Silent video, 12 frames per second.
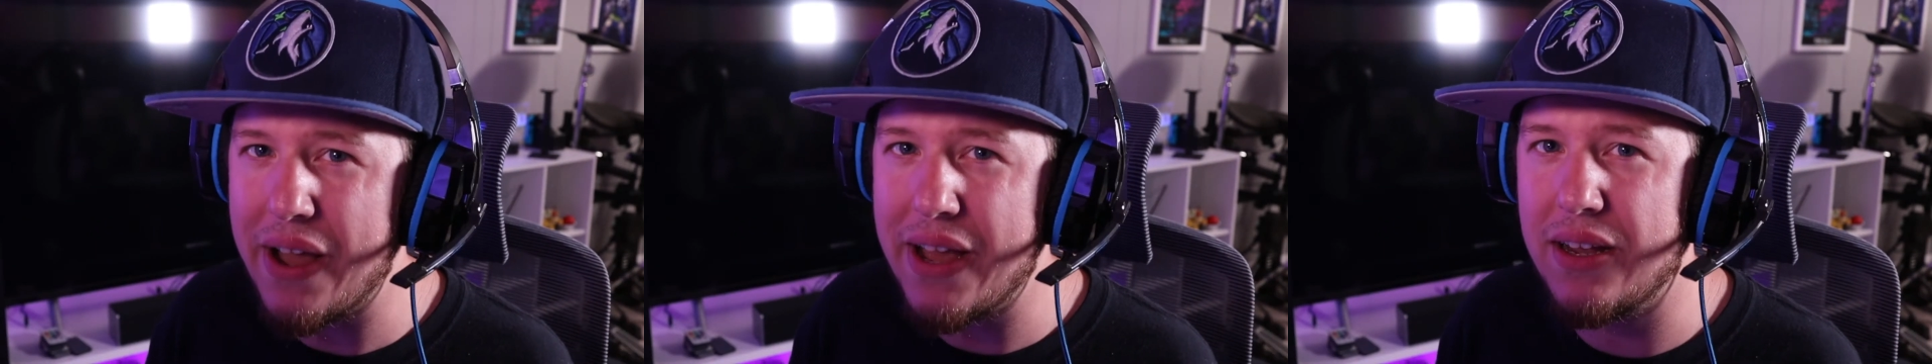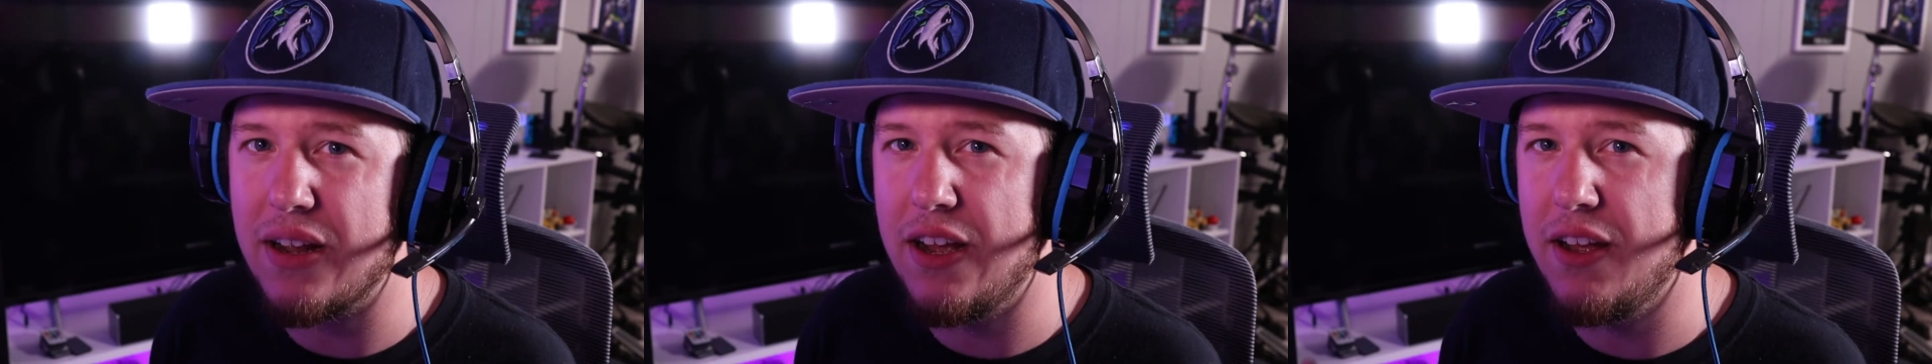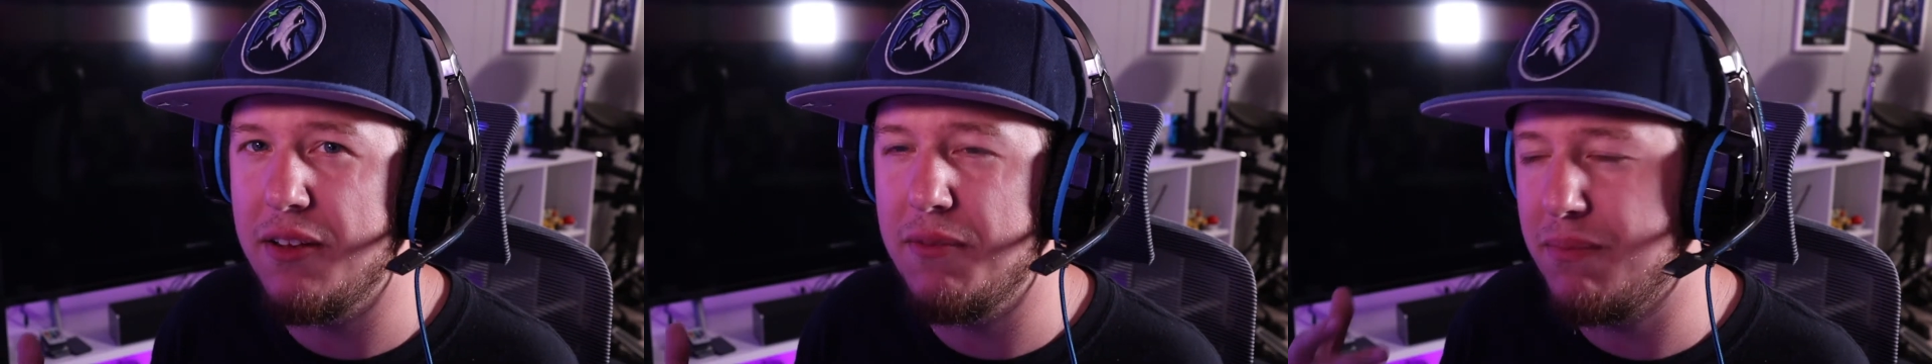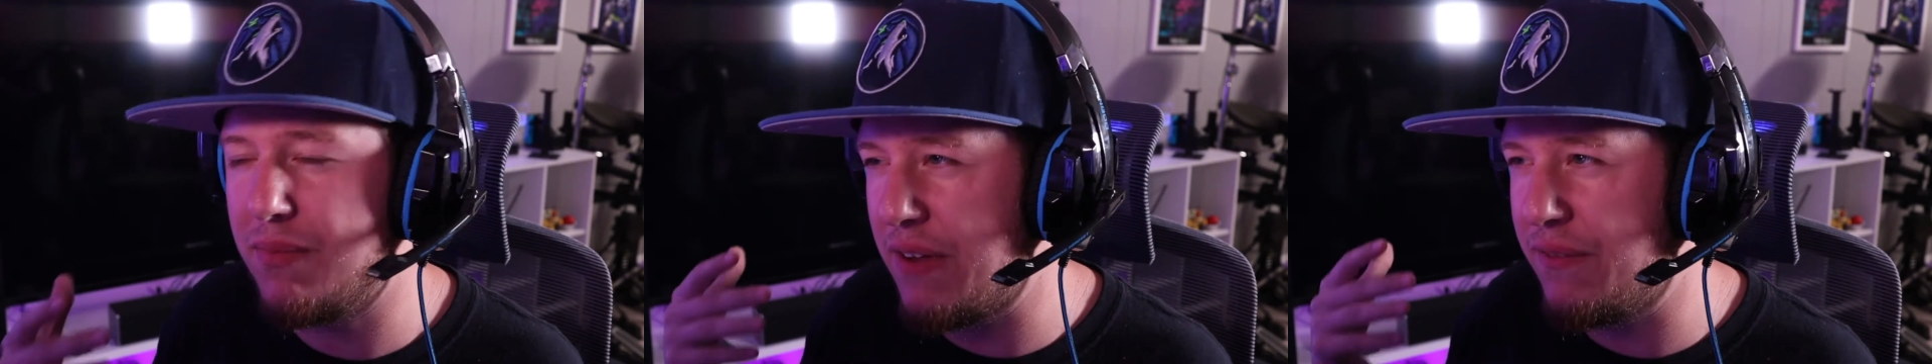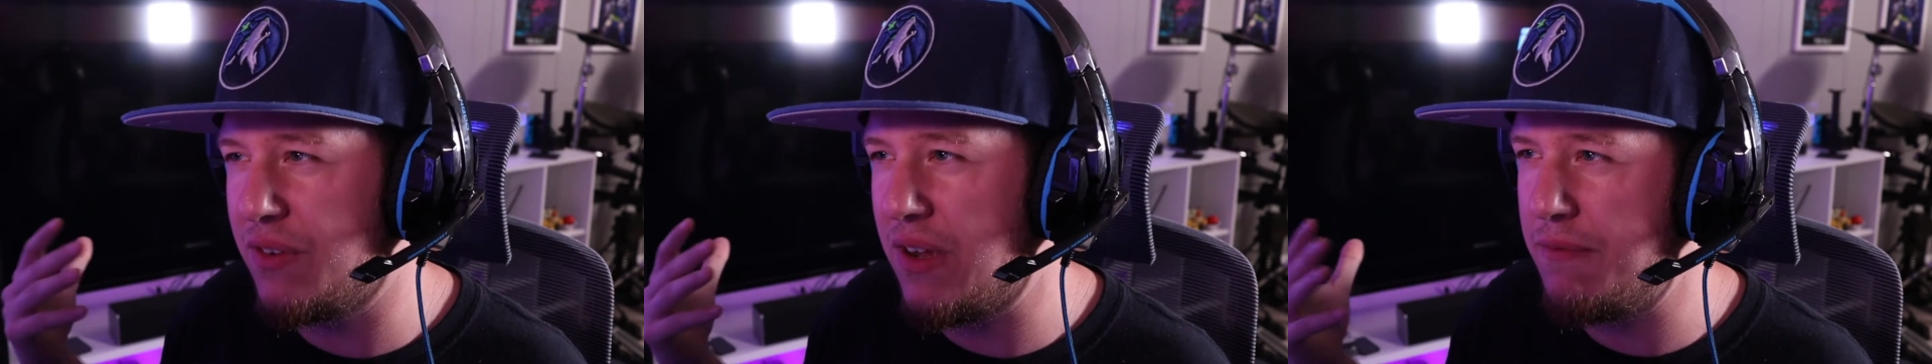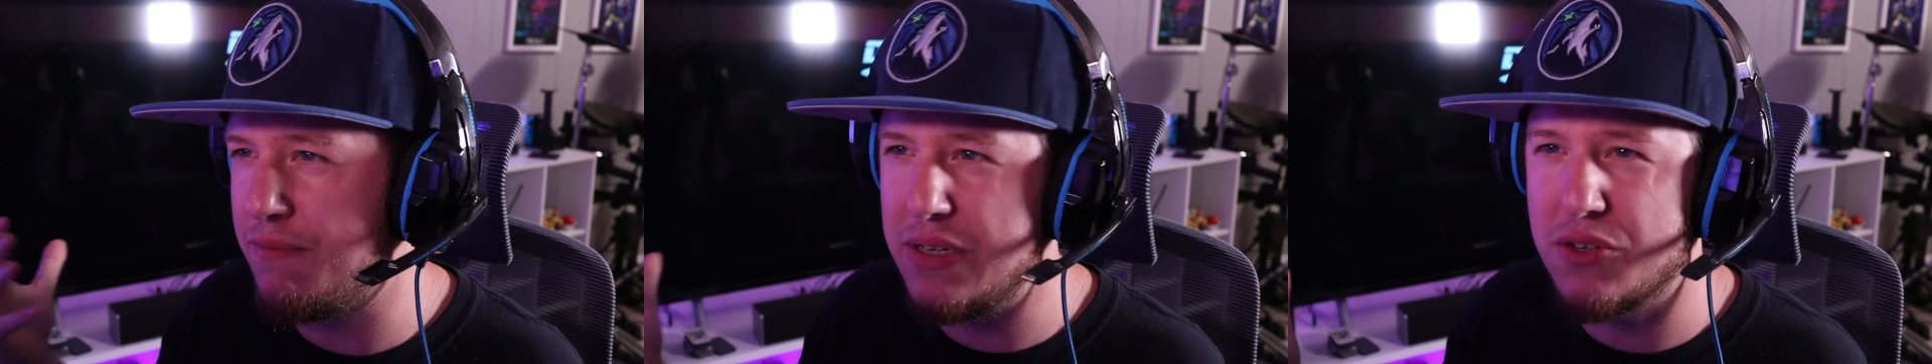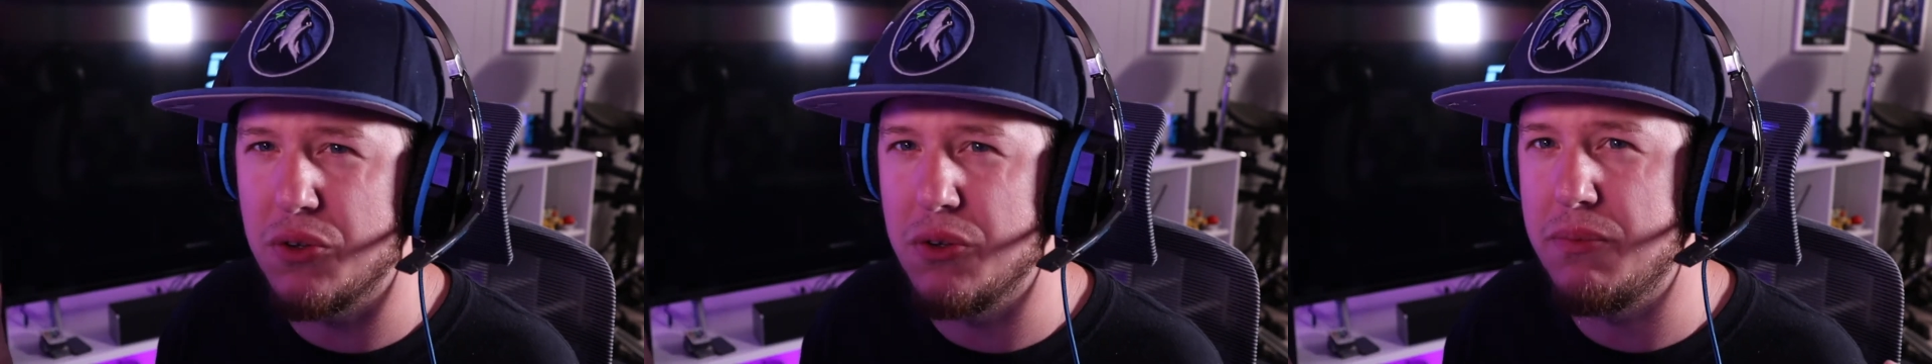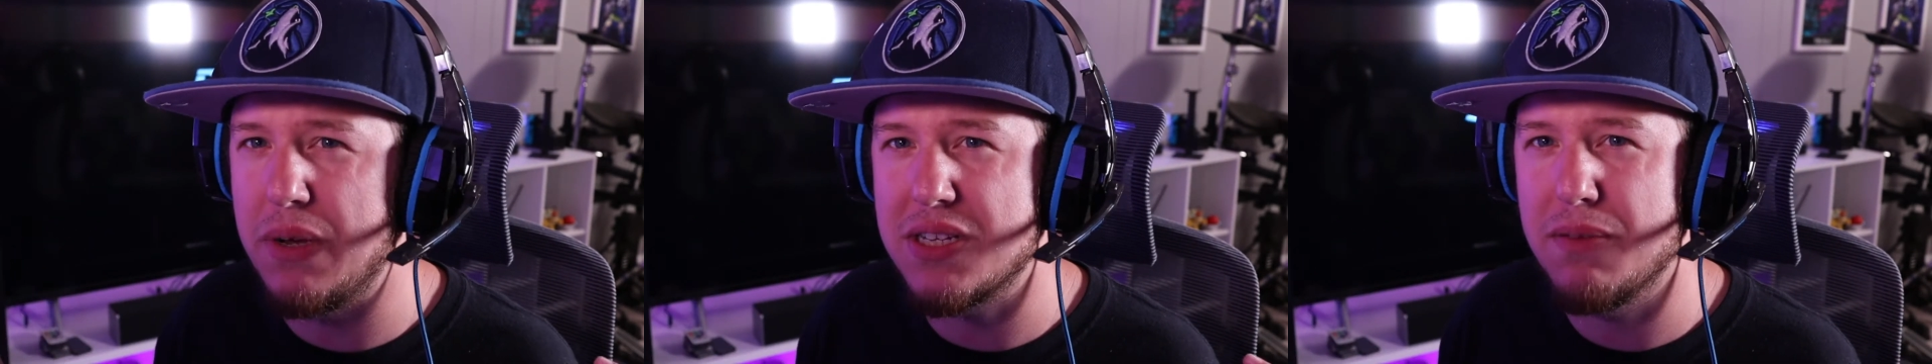I've been told by
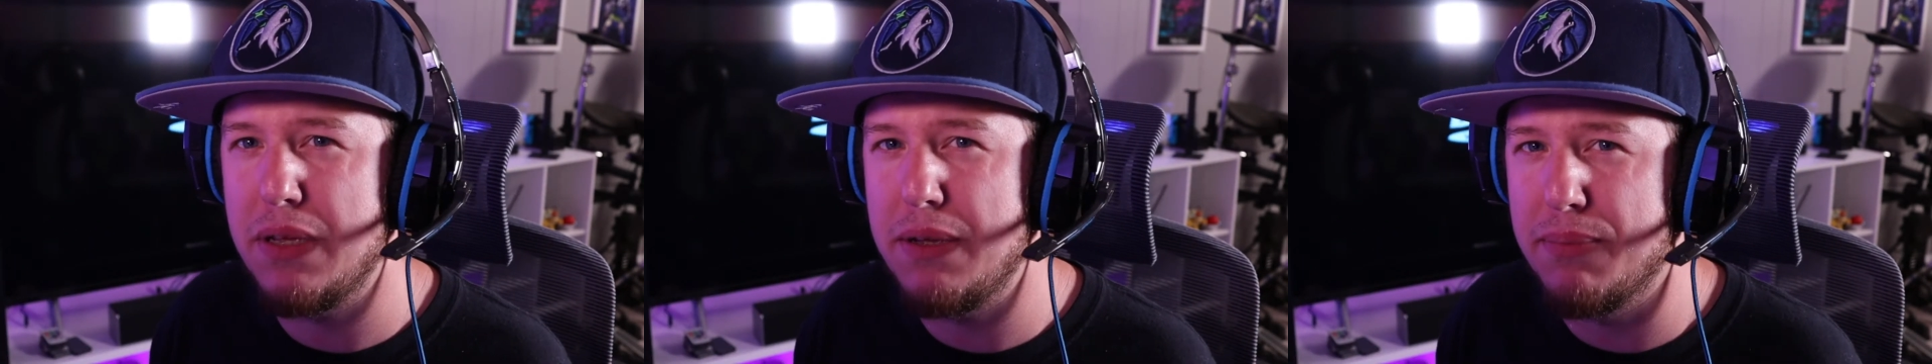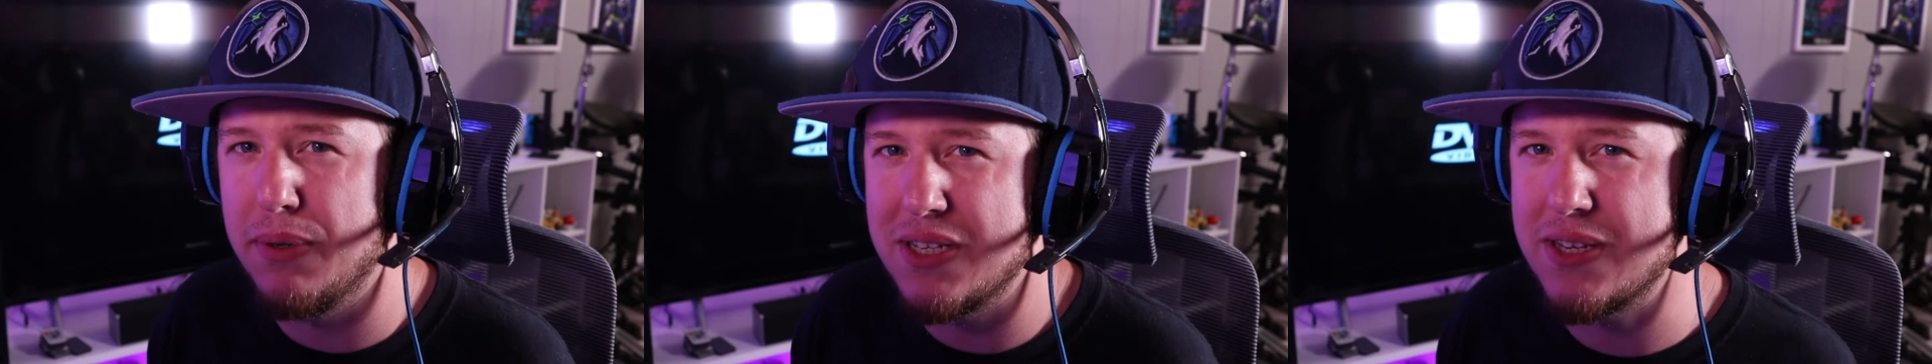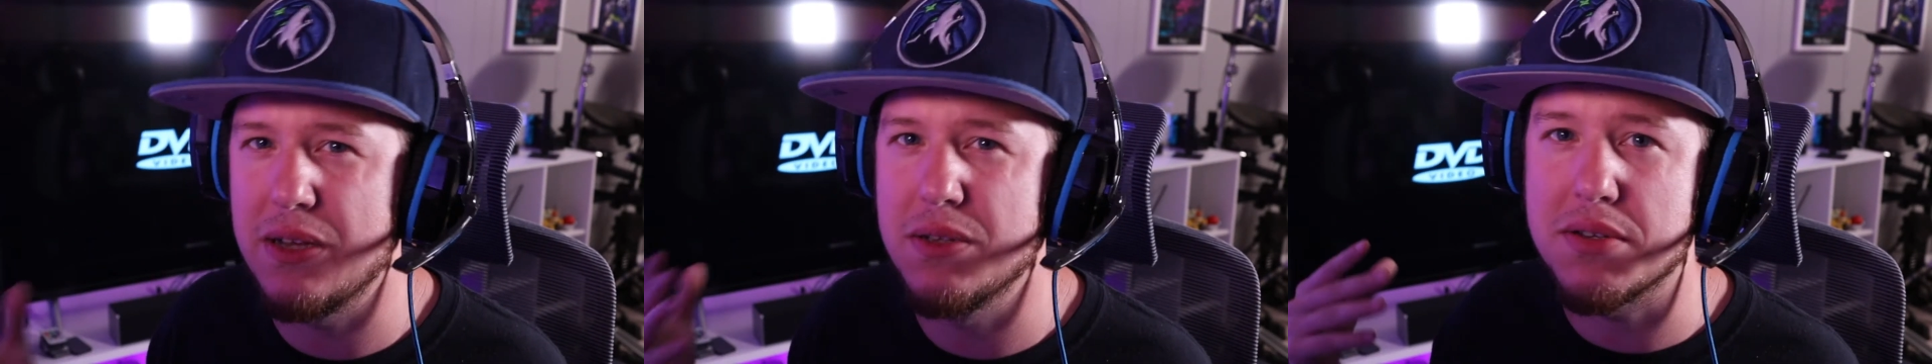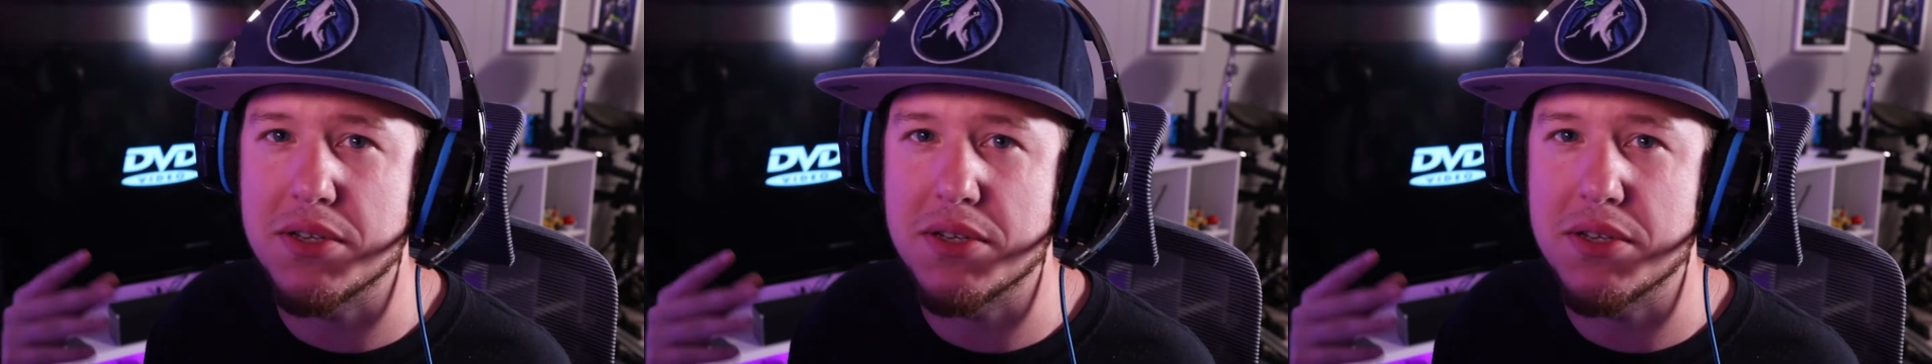some people it sounds,